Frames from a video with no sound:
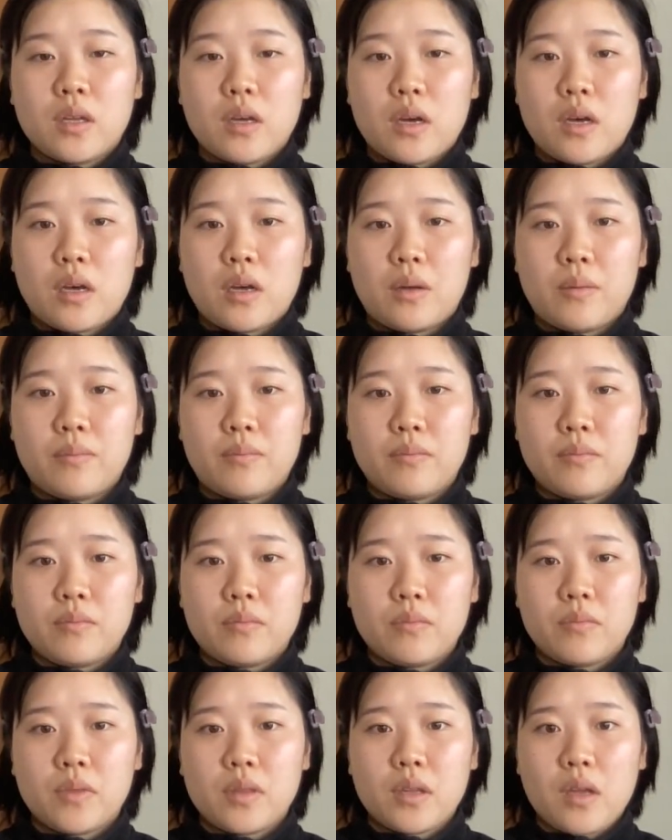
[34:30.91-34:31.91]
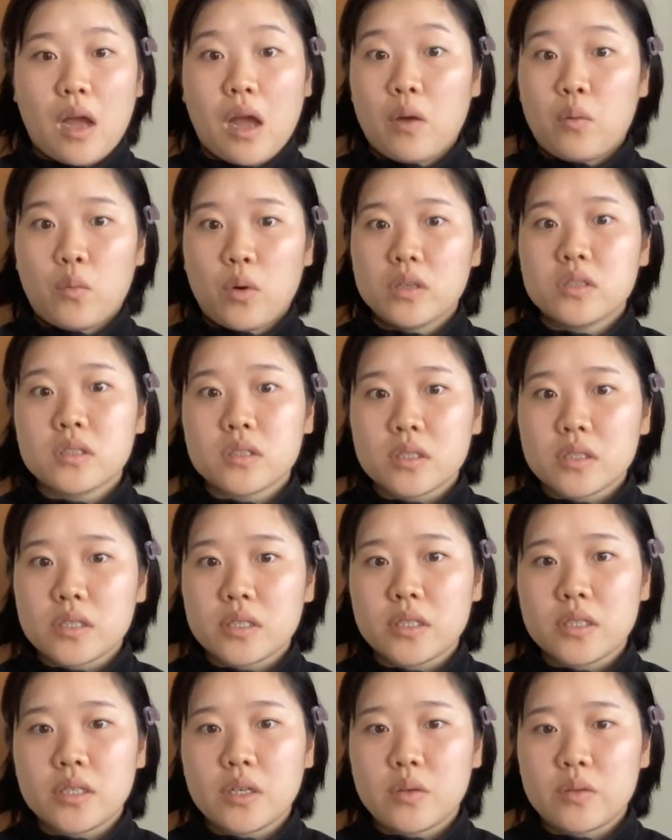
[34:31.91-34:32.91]
I wonder,
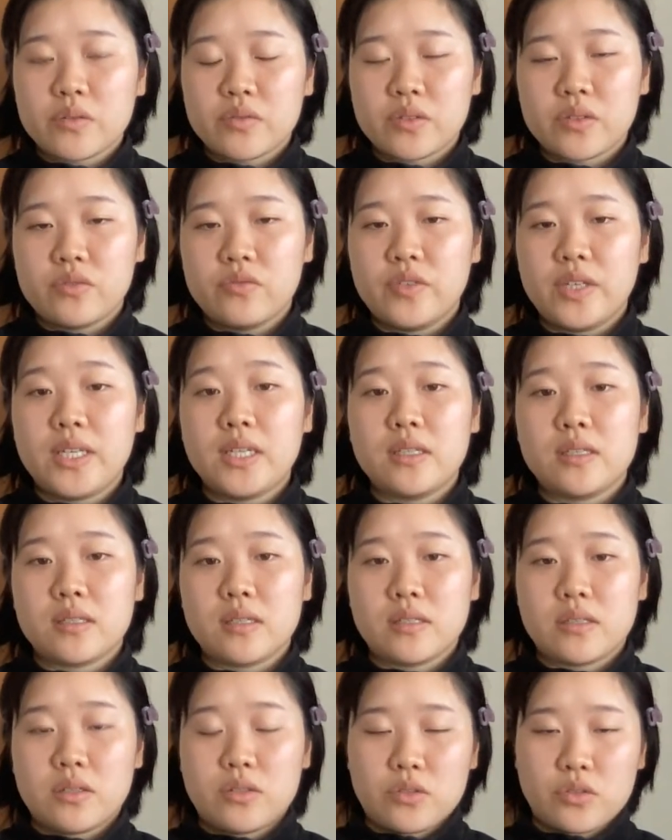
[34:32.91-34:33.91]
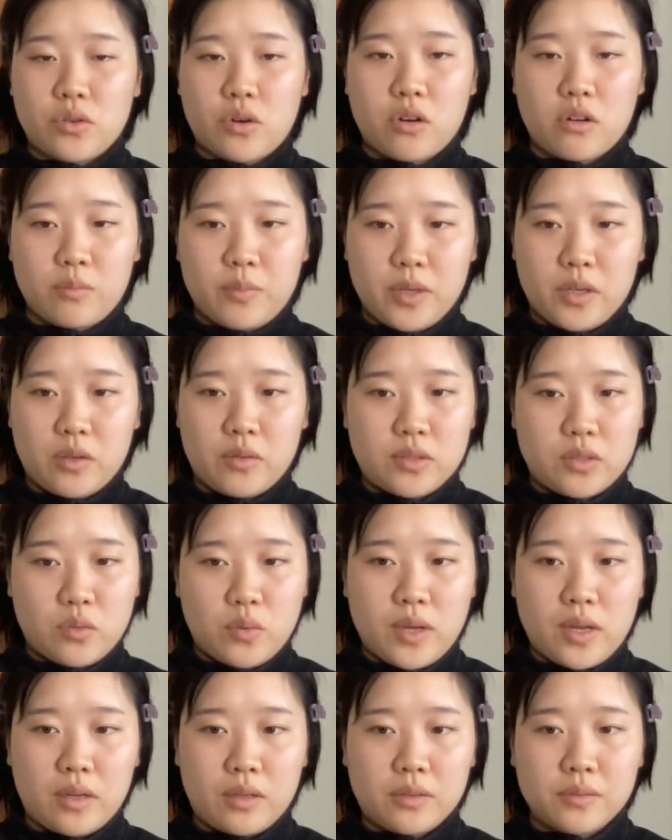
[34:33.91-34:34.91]
if your Venus is in Scorpio as
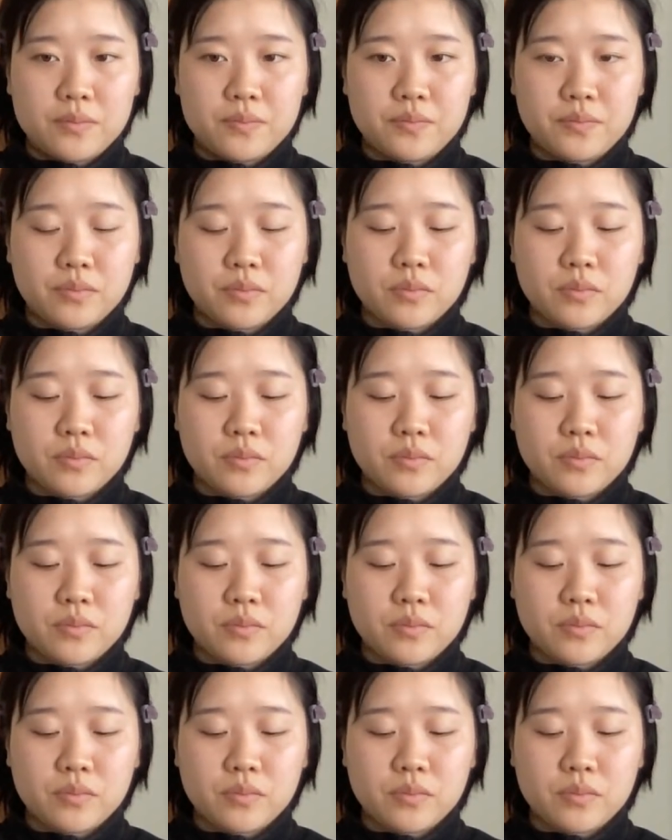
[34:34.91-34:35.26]
well.